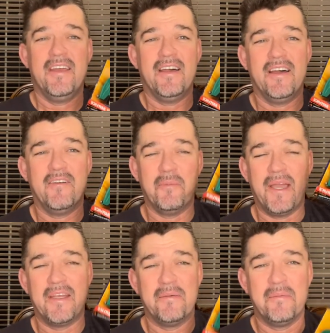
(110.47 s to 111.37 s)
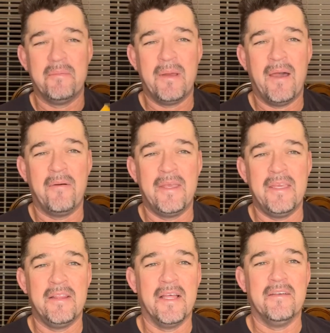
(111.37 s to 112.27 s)
Remind him how
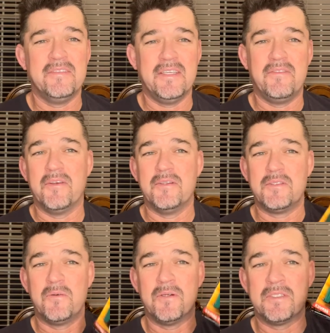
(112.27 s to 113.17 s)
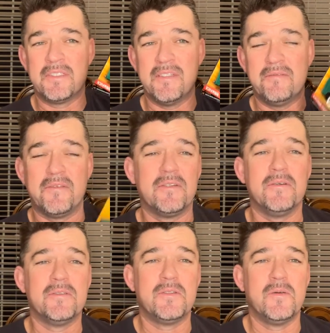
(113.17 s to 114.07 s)
he loves even those who are sinful,
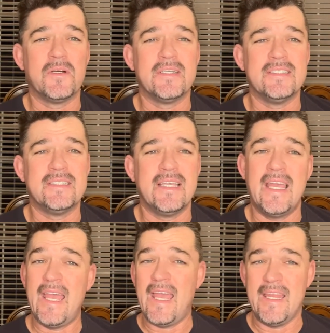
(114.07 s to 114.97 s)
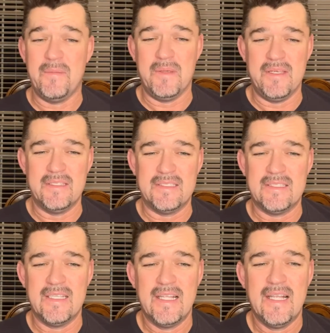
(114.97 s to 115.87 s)
those who are his enemies.